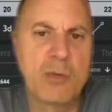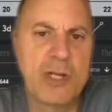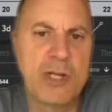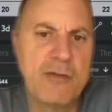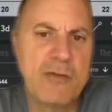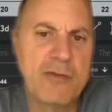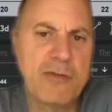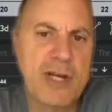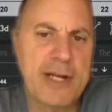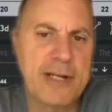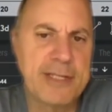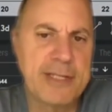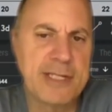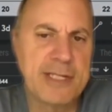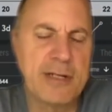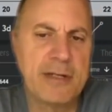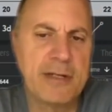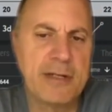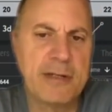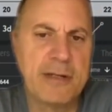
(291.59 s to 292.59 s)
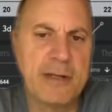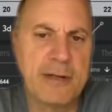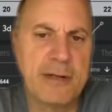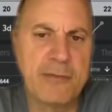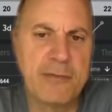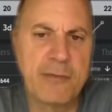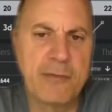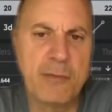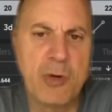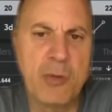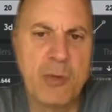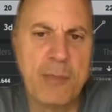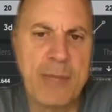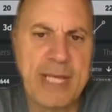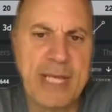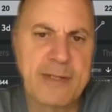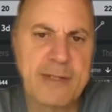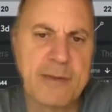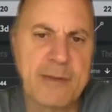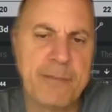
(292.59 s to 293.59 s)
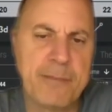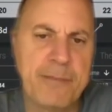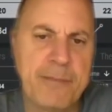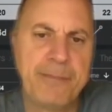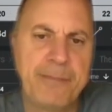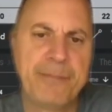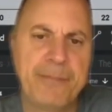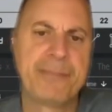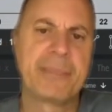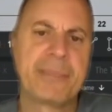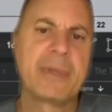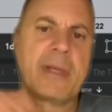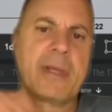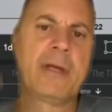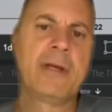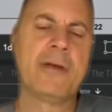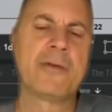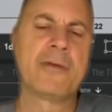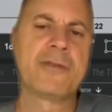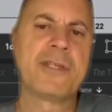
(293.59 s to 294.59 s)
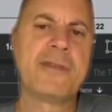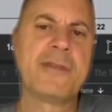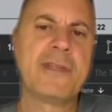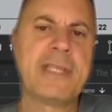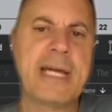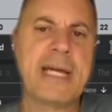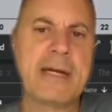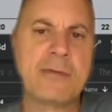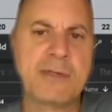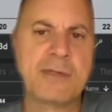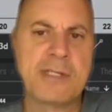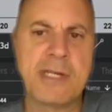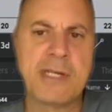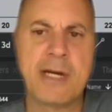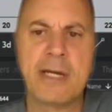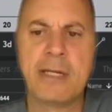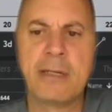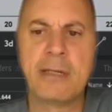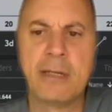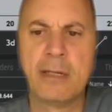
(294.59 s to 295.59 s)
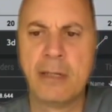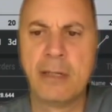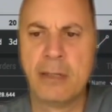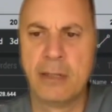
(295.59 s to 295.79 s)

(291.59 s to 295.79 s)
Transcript: when you've got a ton of momentum, to the downside.